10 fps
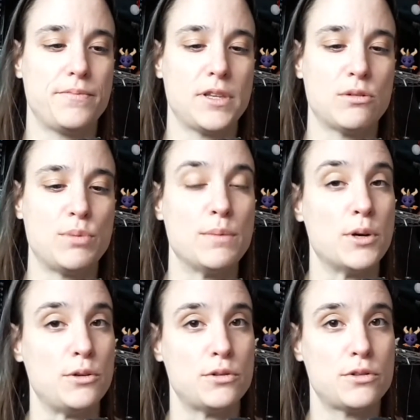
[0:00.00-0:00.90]
it'll be
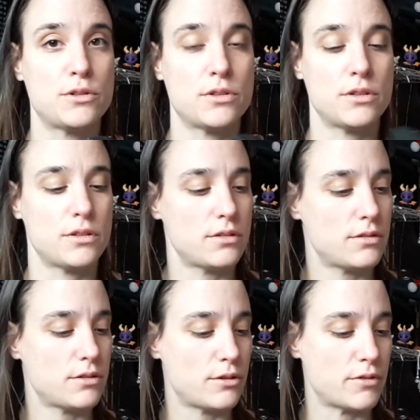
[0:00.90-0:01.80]
most
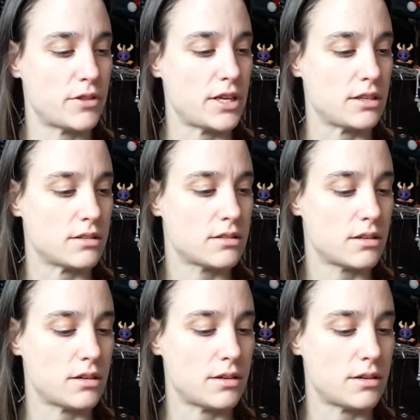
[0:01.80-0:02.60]
of the things.